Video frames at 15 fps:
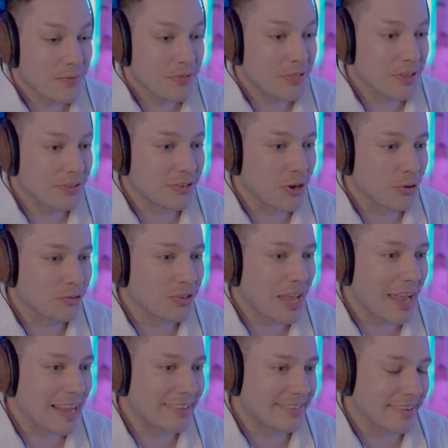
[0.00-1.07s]
This ghost
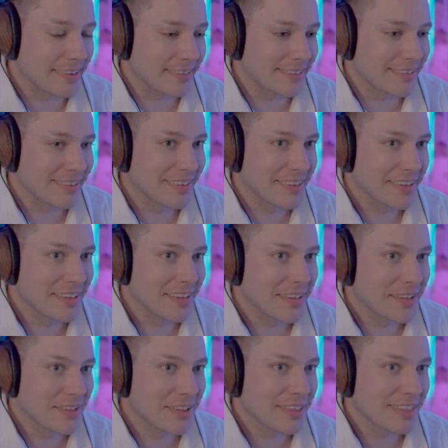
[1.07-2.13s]
hates us.
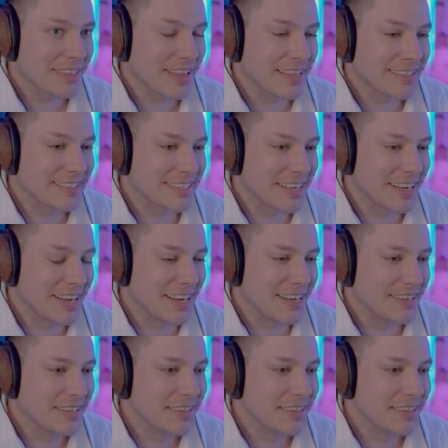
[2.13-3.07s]
Let's uh.